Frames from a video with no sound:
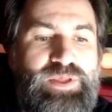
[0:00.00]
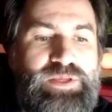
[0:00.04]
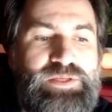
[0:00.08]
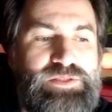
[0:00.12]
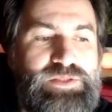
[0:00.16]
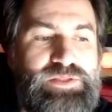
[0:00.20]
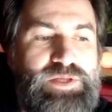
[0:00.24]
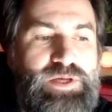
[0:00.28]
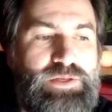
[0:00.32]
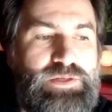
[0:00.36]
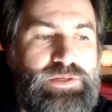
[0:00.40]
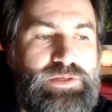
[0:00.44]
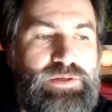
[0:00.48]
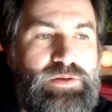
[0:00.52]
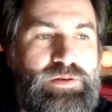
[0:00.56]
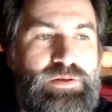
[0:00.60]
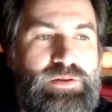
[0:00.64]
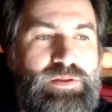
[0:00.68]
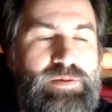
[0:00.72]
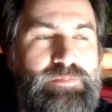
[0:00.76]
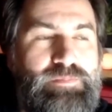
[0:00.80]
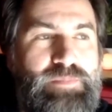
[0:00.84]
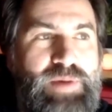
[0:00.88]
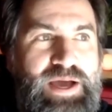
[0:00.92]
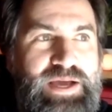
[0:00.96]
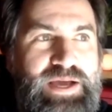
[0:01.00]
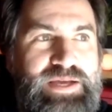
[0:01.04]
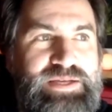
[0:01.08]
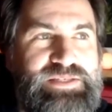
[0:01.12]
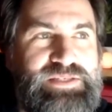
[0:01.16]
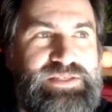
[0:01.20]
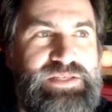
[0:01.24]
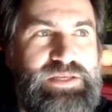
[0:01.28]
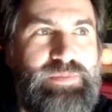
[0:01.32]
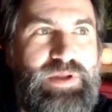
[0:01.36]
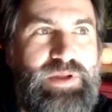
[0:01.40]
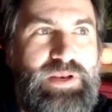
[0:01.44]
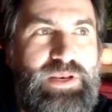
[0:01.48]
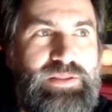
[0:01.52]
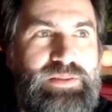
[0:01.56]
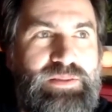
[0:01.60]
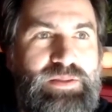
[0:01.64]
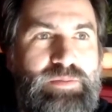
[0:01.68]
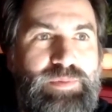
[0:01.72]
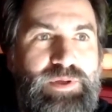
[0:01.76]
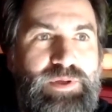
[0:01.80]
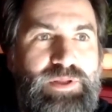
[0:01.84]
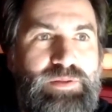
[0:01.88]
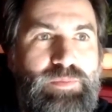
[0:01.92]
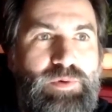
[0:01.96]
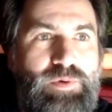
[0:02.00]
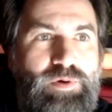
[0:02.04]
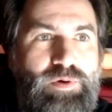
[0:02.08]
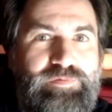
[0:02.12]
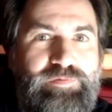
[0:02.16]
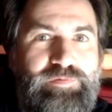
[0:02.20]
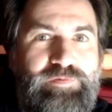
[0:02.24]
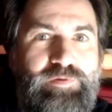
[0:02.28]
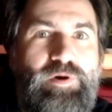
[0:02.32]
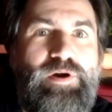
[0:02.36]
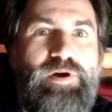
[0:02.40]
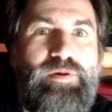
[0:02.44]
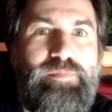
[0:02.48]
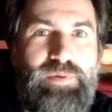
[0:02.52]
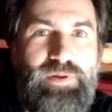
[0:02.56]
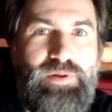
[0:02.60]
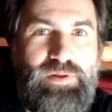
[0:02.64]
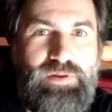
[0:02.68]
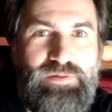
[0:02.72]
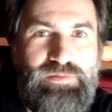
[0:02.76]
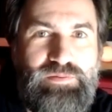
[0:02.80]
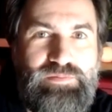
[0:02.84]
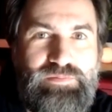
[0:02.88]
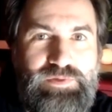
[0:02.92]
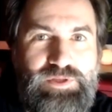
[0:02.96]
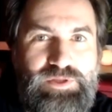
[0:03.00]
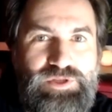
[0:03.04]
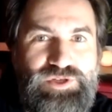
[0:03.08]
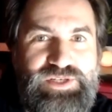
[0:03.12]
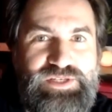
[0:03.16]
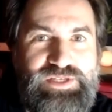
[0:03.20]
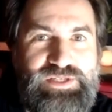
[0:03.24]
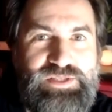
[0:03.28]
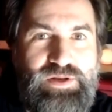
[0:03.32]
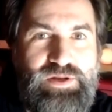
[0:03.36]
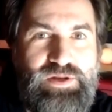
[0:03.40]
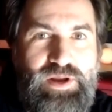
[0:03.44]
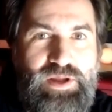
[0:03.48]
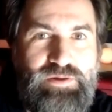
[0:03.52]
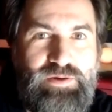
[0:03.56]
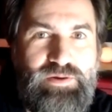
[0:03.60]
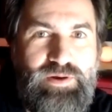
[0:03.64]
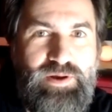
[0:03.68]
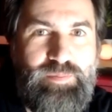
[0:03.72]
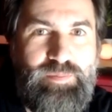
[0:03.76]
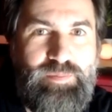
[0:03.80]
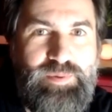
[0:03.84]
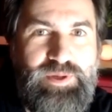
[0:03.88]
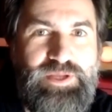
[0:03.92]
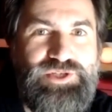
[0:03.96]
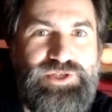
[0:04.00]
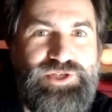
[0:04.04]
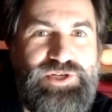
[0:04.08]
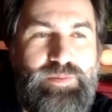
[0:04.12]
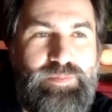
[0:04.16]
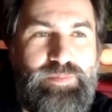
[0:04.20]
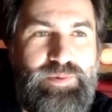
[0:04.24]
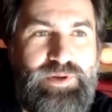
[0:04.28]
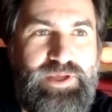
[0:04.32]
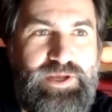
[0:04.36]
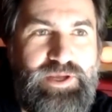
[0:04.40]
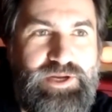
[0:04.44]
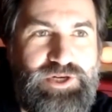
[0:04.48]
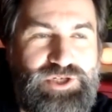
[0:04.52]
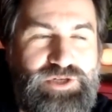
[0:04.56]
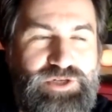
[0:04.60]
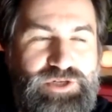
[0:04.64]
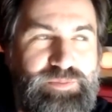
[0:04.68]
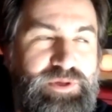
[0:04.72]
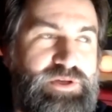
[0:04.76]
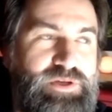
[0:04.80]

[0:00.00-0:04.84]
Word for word: is that they might seem a little bit more formal than just the regular PhD application,